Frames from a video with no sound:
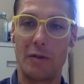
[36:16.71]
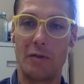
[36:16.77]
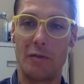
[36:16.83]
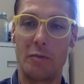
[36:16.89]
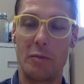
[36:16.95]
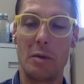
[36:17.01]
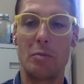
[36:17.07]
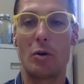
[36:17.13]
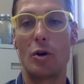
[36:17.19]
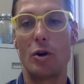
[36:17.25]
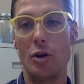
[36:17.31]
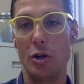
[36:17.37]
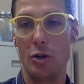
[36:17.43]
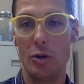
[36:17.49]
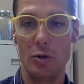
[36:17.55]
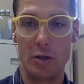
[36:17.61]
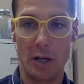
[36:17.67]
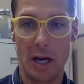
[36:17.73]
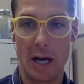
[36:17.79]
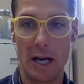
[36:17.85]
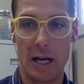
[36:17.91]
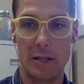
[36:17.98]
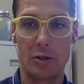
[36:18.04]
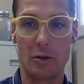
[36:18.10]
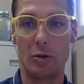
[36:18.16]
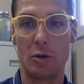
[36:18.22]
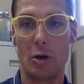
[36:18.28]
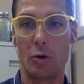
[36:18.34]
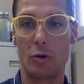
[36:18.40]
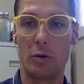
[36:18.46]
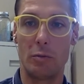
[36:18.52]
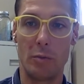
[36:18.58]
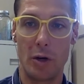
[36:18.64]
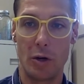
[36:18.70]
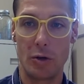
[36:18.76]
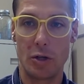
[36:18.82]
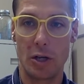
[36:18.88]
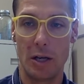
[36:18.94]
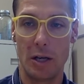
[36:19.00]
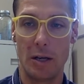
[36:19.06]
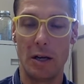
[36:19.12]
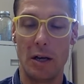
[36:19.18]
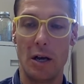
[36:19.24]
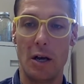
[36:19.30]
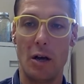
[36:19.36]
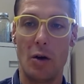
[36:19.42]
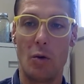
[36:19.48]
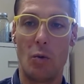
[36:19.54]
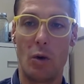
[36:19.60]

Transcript: if people are new to us or Local Motion,